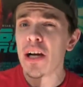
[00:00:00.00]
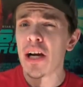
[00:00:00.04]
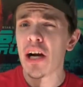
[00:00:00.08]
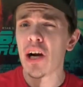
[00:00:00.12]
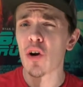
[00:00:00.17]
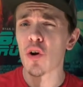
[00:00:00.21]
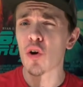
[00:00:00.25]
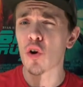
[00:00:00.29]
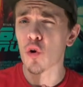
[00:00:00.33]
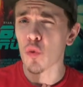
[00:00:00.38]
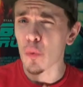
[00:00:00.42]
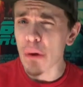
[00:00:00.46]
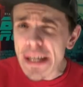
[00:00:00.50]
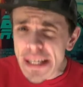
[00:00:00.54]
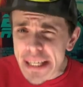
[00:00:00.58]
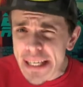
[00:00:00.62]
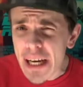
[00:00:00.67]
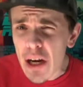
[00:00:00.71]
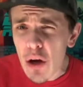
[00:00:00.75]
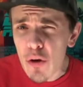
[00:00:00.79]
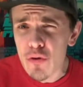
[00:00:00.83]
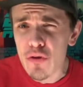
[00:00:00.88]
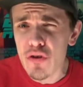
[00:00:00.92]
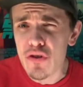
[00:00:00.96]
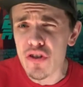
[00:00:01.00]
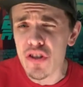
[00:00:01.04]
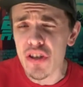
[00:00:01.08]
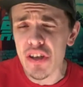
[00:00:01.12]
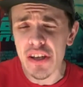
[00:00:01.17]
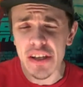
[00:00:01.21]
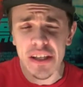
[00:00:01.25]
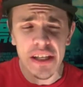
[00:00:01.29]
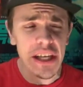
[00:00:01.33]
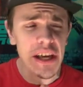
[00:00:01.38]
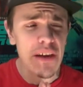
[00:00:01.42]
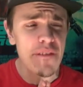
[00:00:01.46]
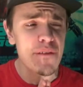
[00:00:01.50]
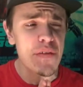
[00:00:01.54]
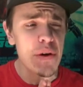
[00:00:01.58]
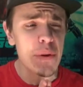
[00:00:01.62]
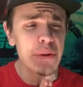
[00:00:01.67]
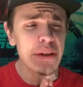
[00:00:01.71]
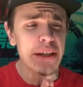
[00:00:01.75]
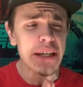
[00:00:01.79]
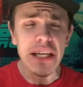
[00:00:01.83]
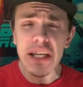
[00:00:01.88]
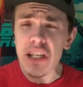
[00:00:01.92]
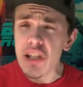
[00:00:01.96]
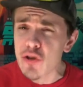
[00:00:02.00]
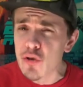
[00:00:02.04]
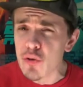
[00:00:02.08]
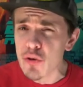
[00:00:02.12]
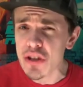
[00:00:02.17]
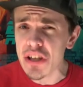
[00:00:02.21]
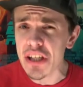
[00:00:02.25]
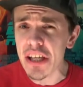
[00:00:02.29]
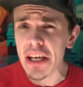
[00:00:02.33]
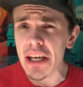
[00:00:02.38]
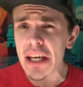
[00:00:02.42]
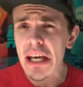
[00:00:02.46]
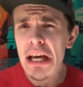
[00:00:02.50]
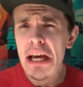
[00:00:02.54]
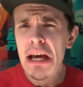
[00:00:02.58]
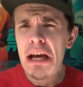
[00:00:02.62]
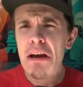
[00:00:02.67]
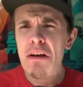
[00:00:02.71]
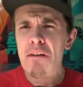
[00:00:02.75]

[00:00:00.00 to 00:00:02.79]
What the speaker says: a great character study, a very interesting,